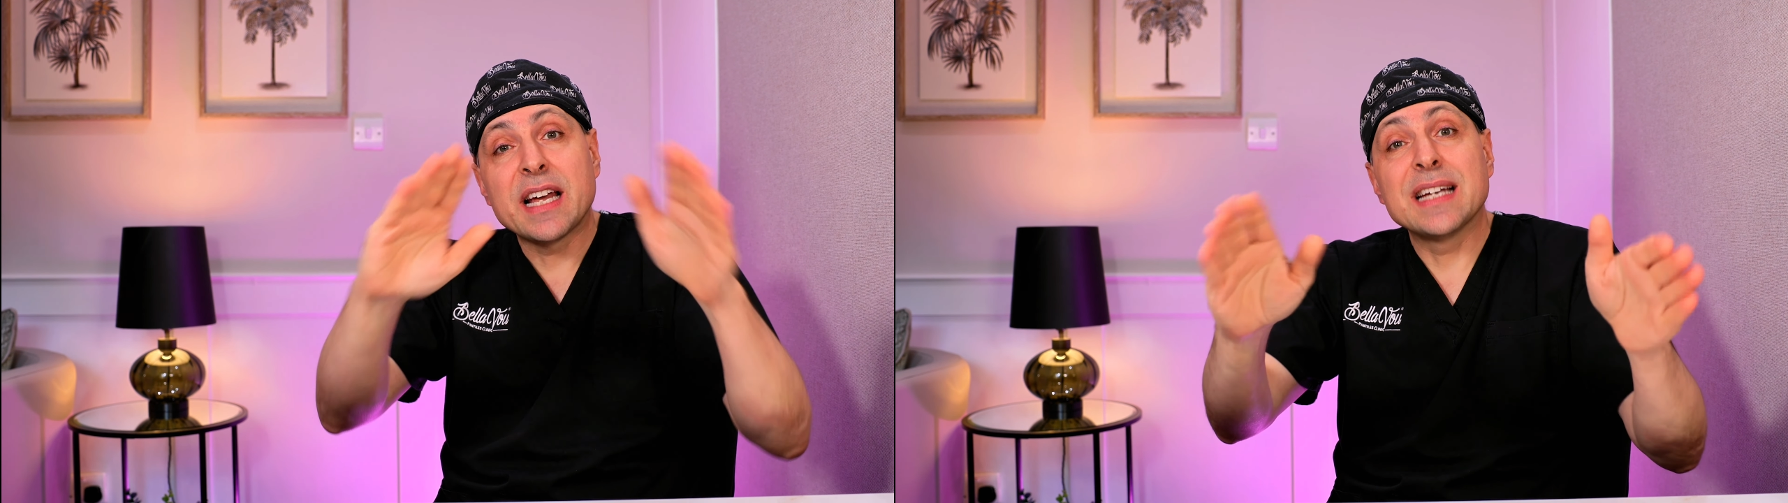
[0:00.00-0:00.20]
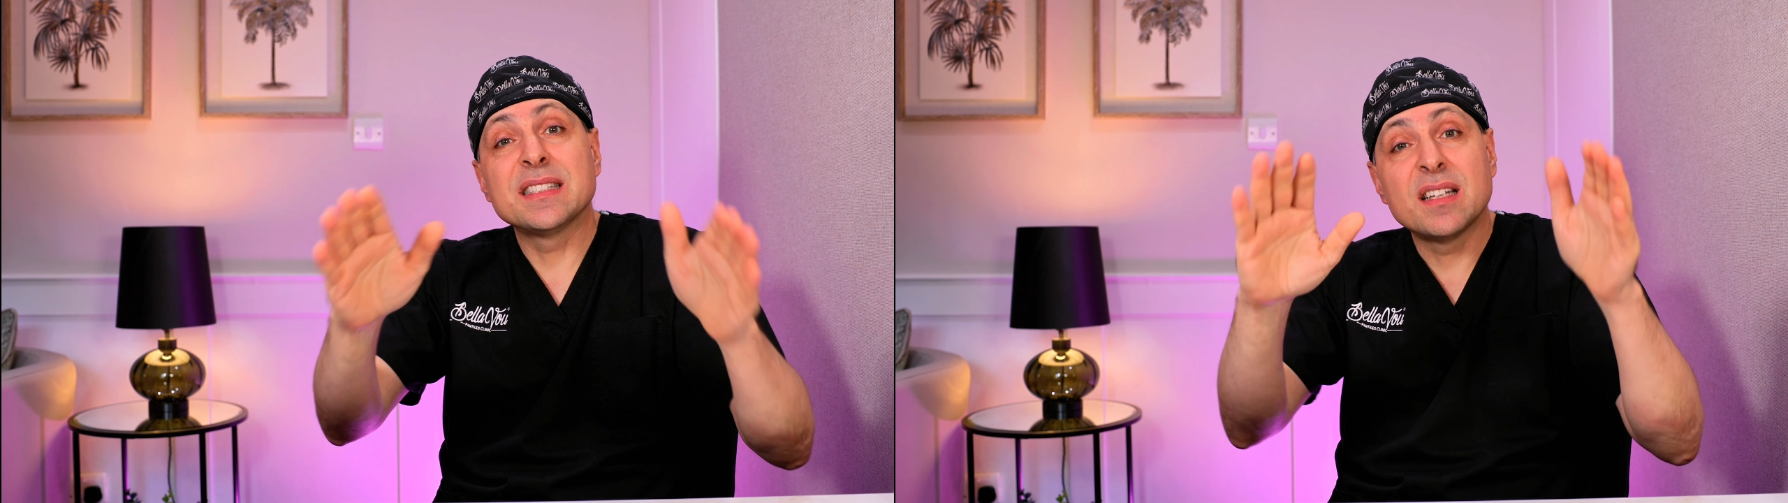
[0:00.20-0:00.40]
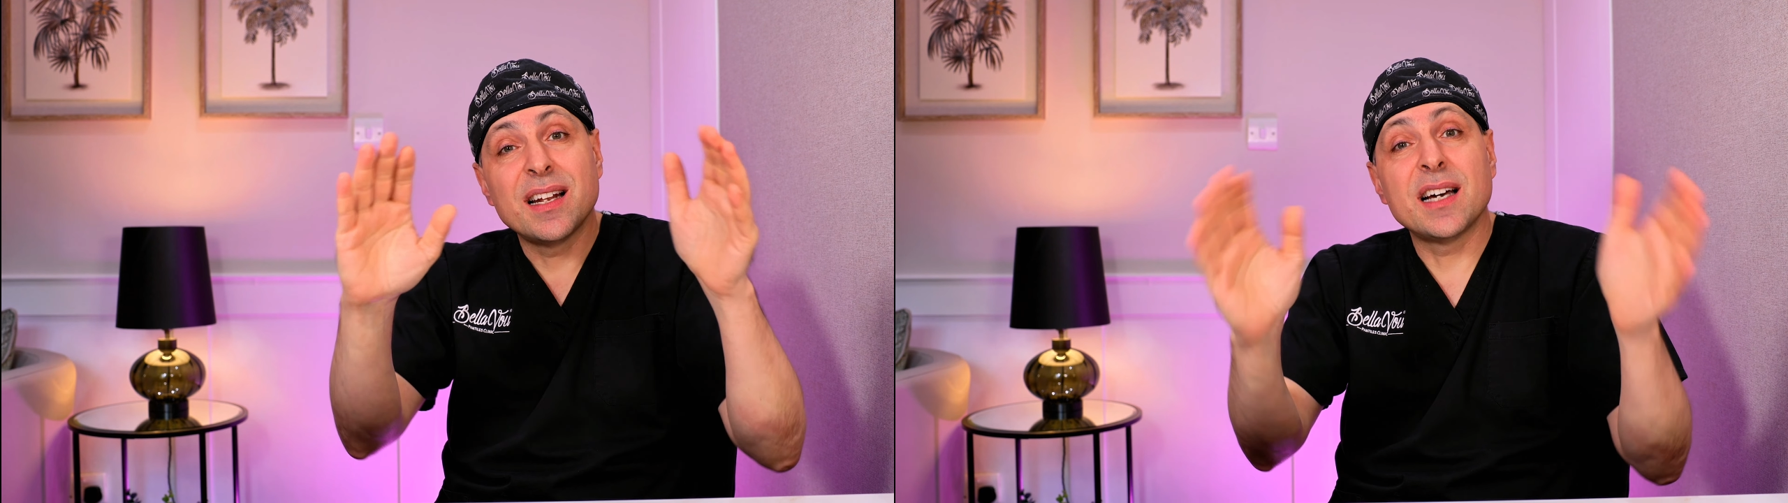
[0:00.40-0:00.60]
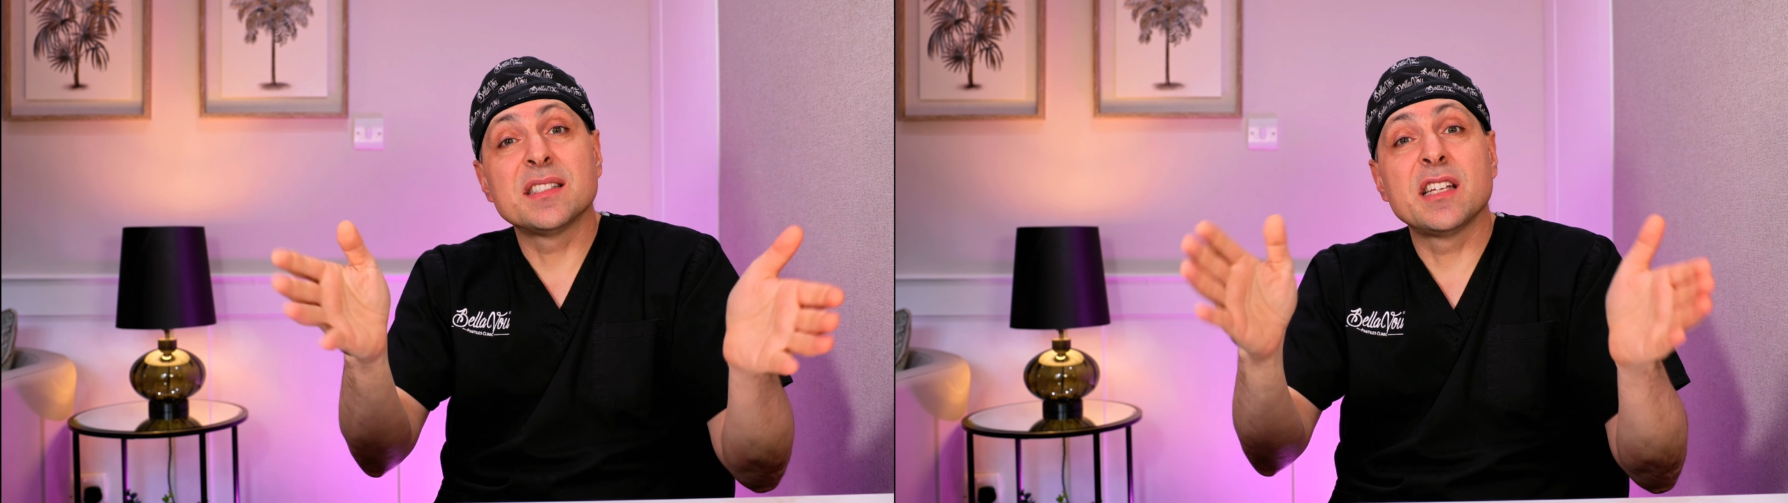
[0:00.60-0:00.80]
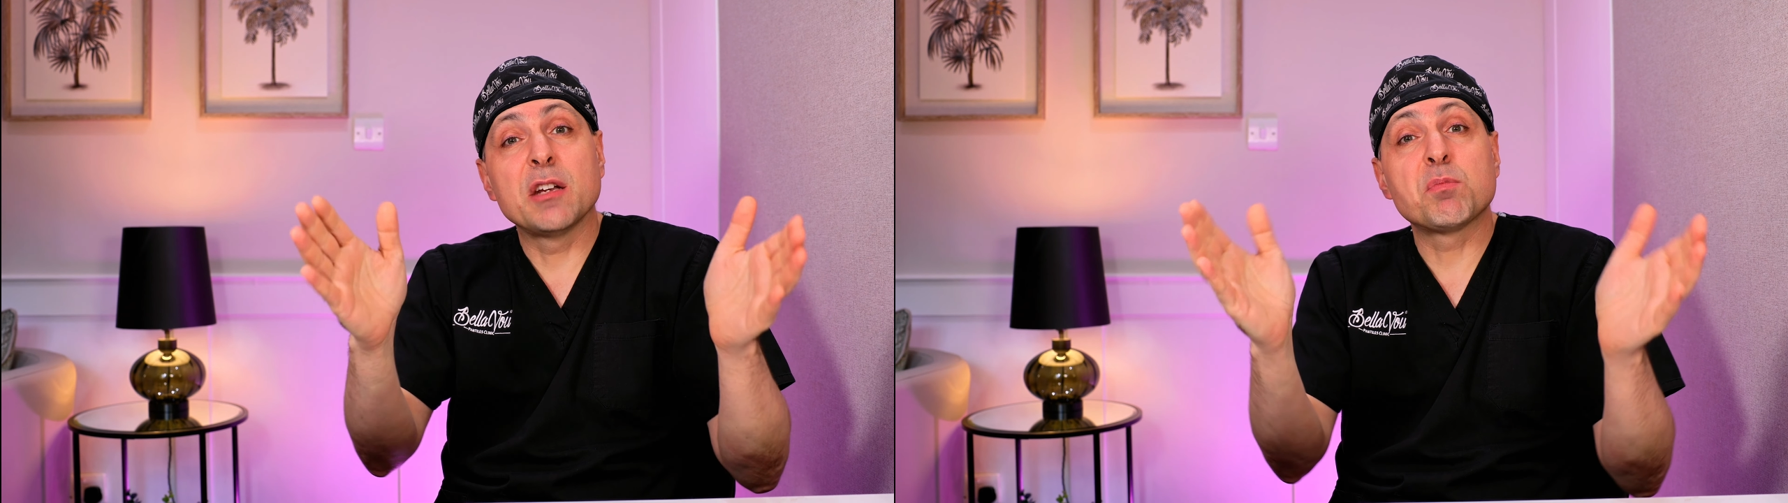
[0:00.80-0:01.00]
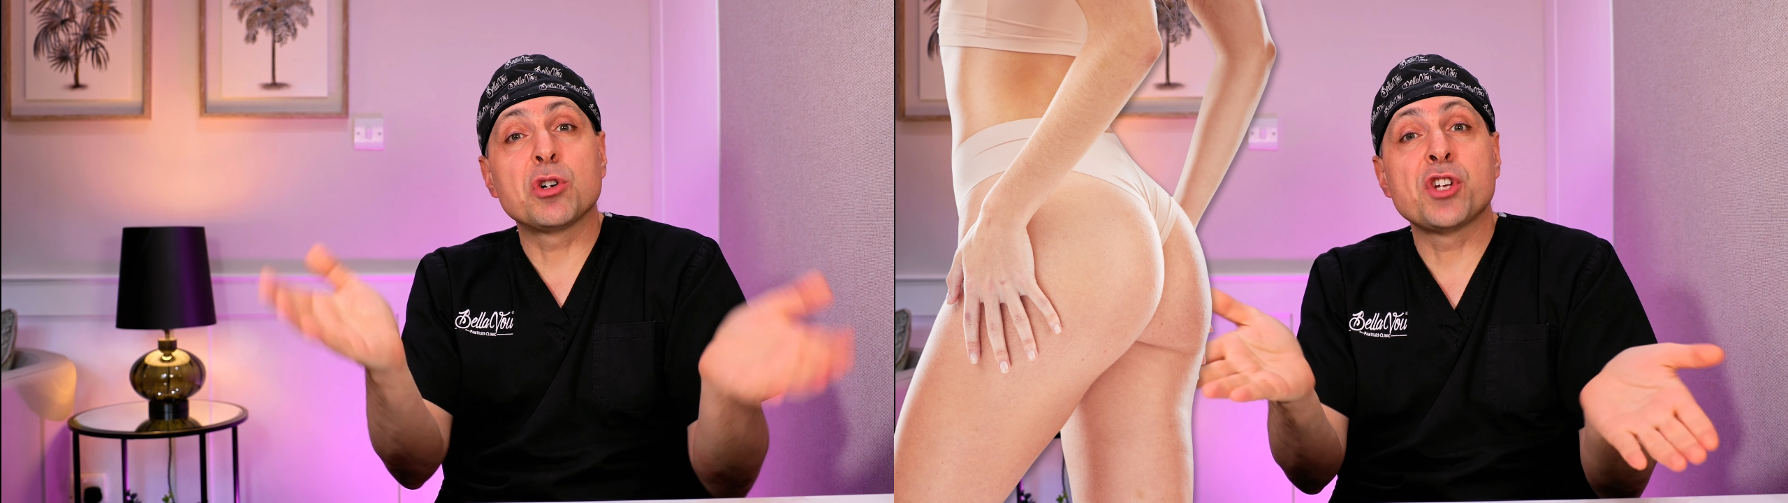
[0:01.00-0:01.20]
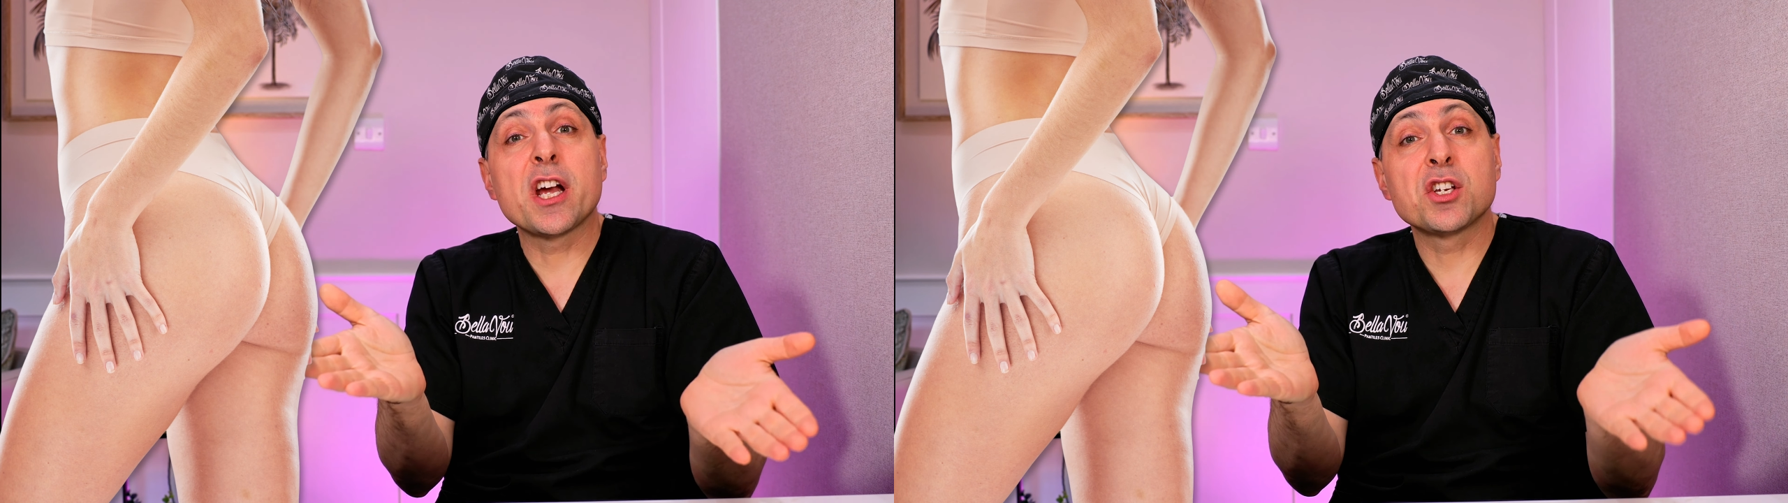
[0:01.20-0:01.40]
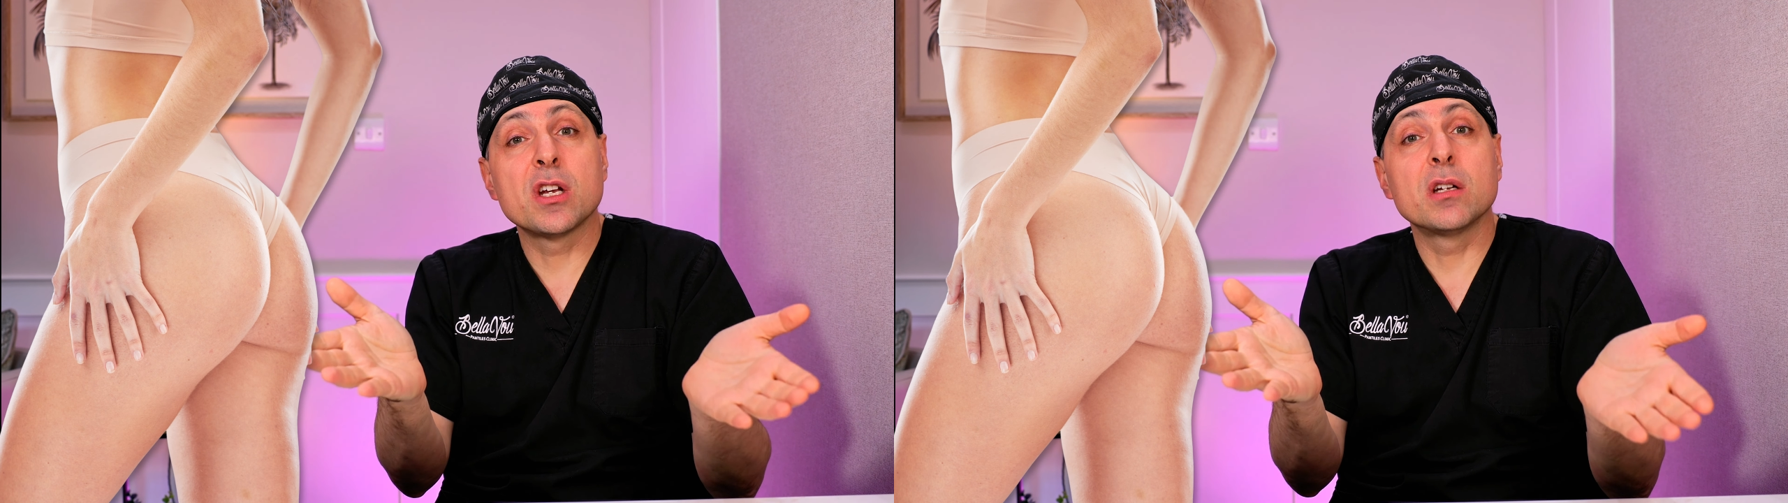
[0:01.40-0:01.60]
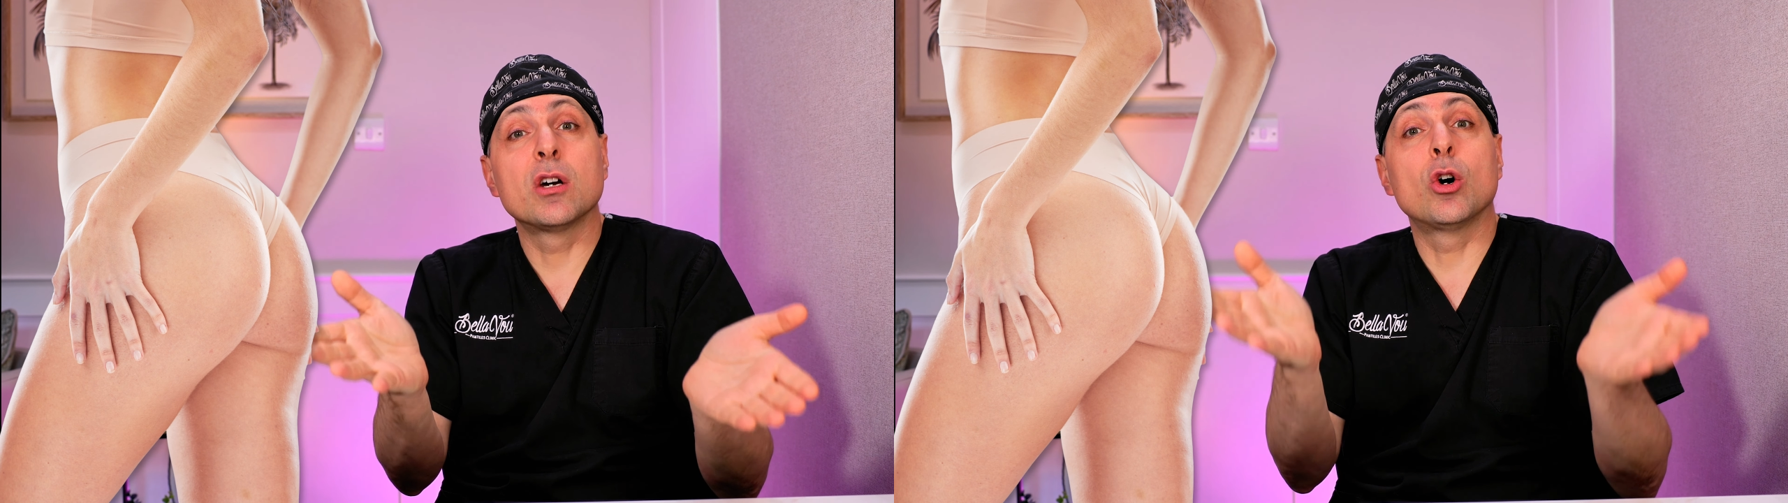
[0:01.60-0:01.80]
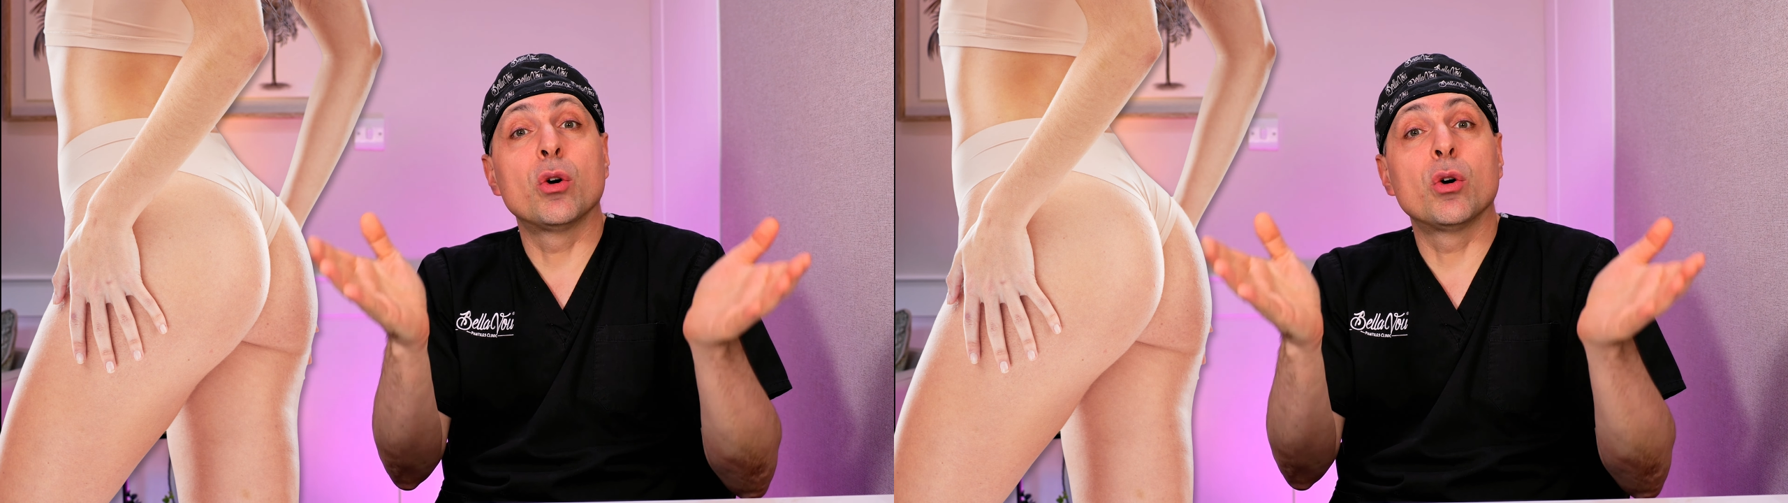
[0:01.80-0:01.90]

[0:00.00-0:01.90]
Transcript: nice lasting projection